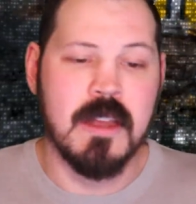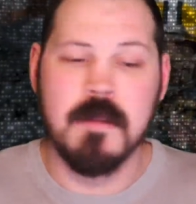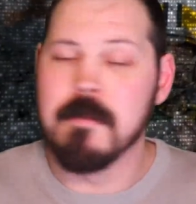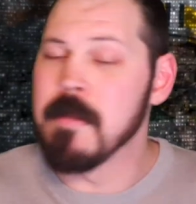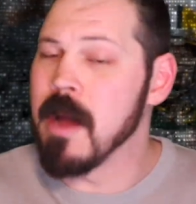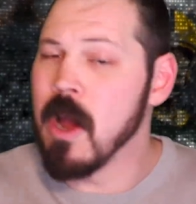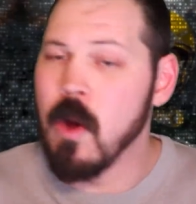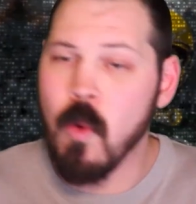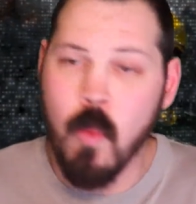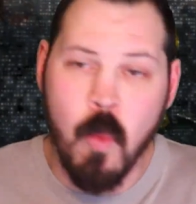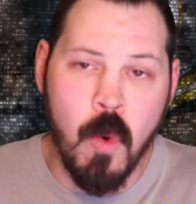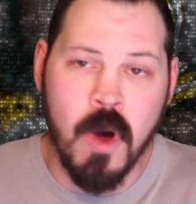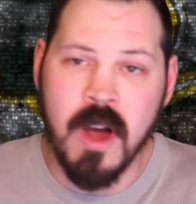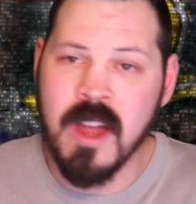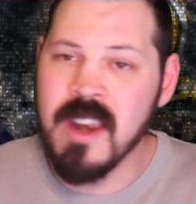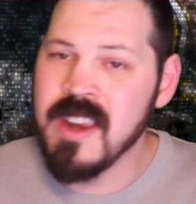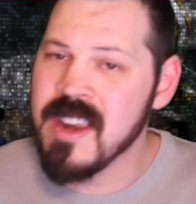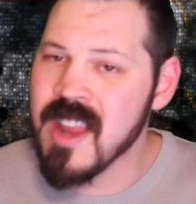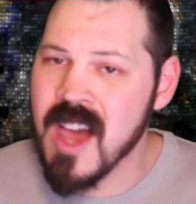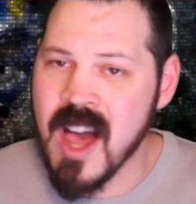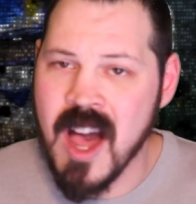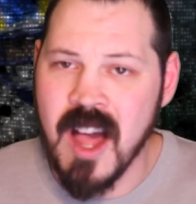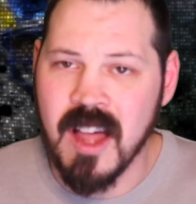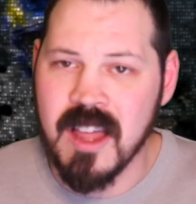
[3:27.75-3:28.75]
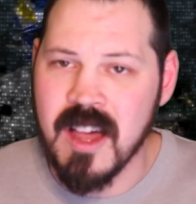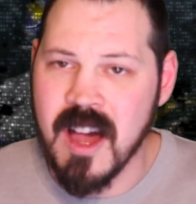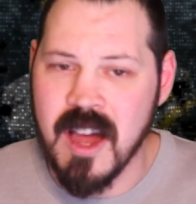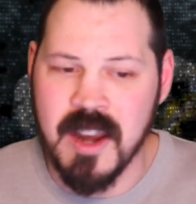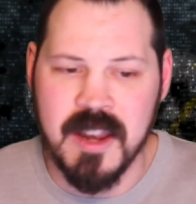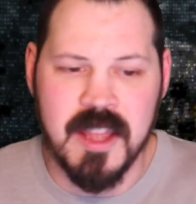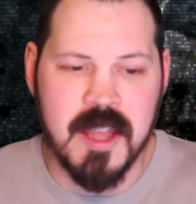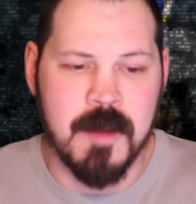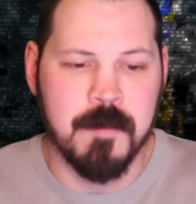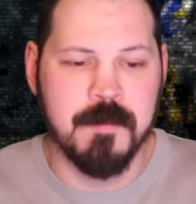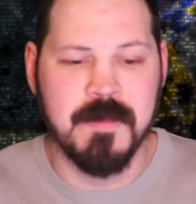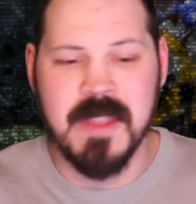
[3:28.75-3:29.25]
My one knock on
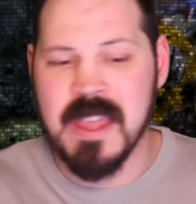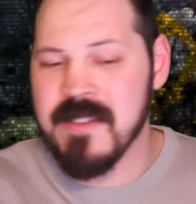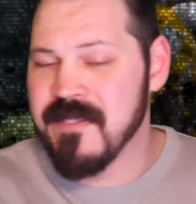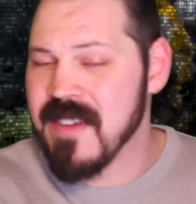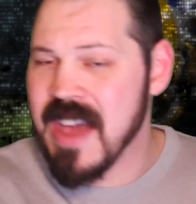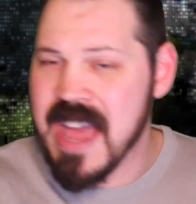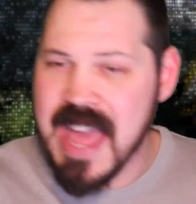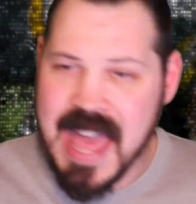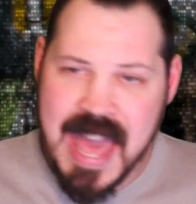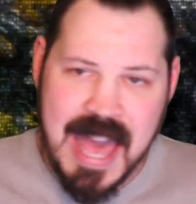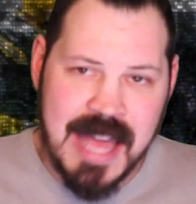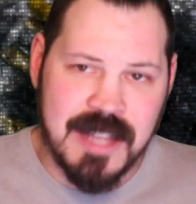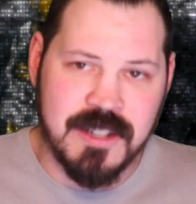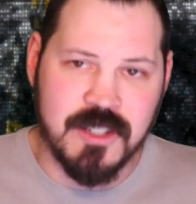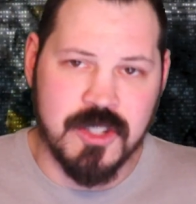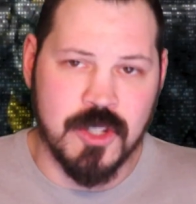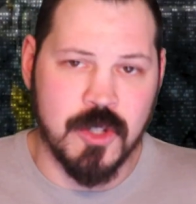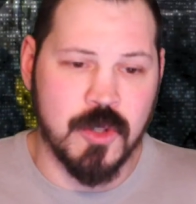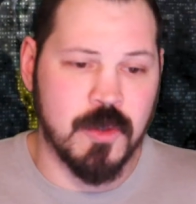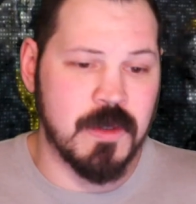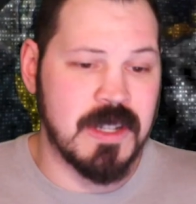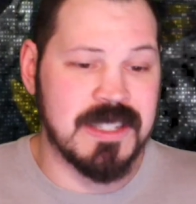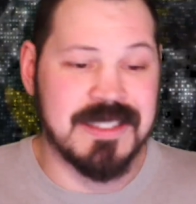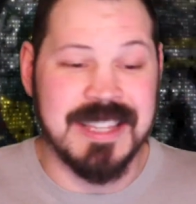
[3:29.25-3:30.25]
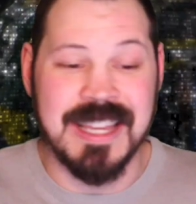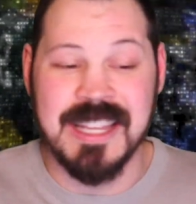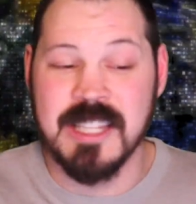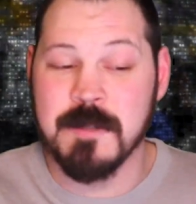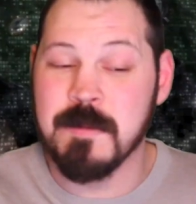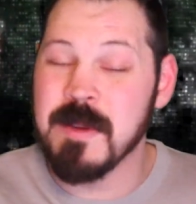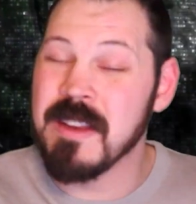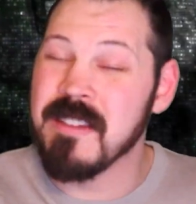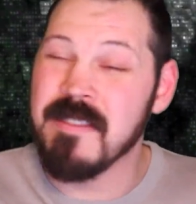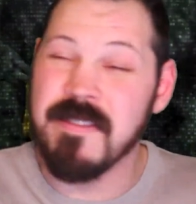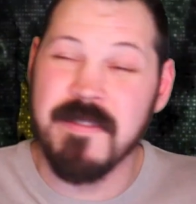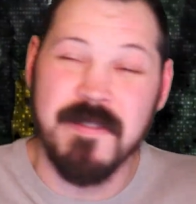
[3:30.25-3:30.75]
him, if I had to, is that he's
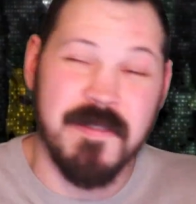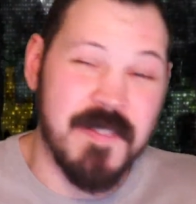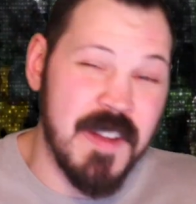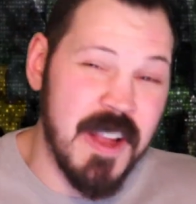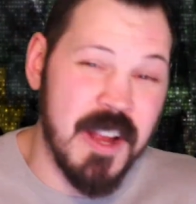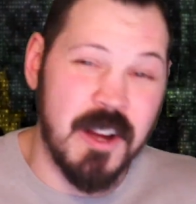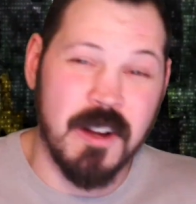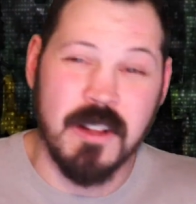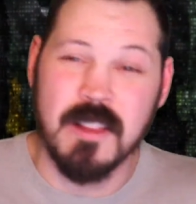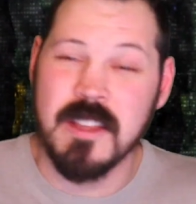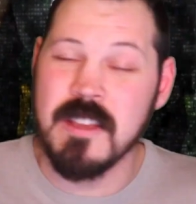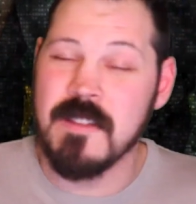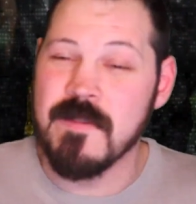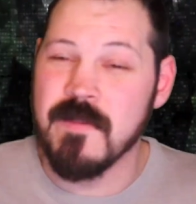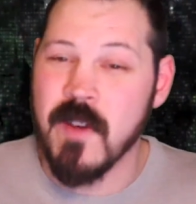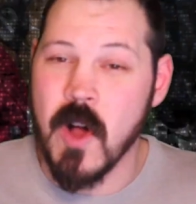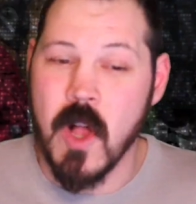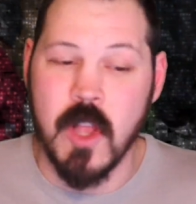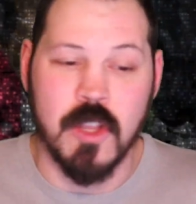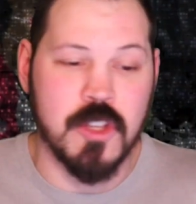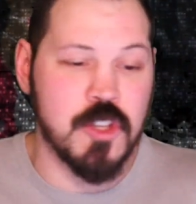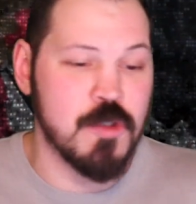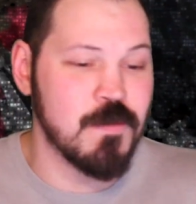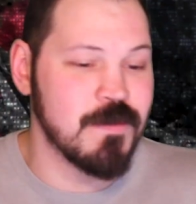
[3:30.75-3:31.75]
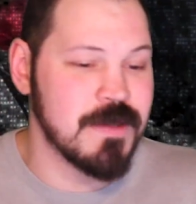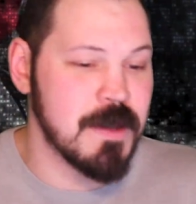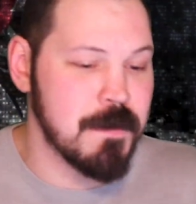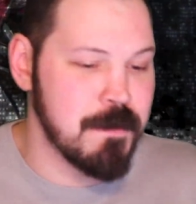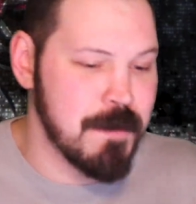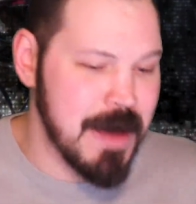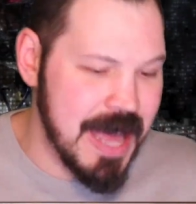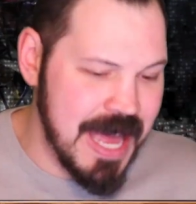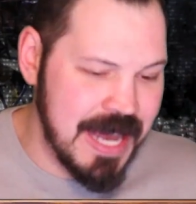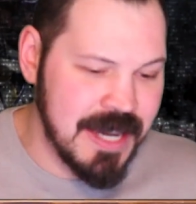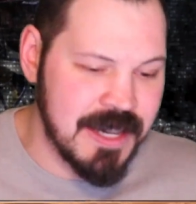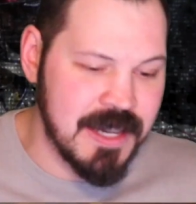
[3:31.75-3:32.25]
been fairly volume
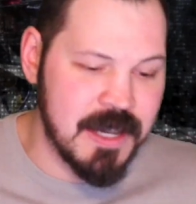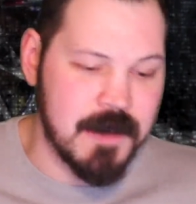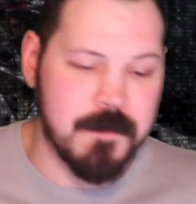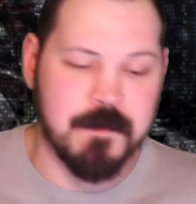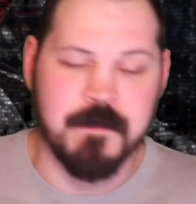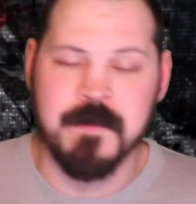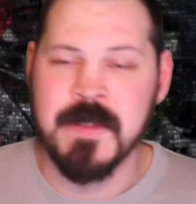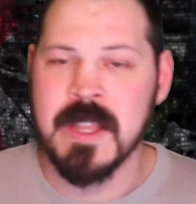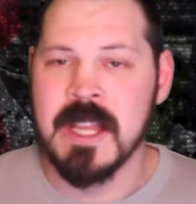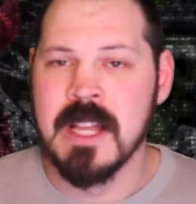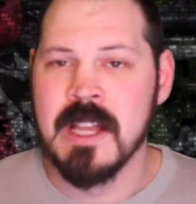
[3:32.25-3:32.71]
dependent.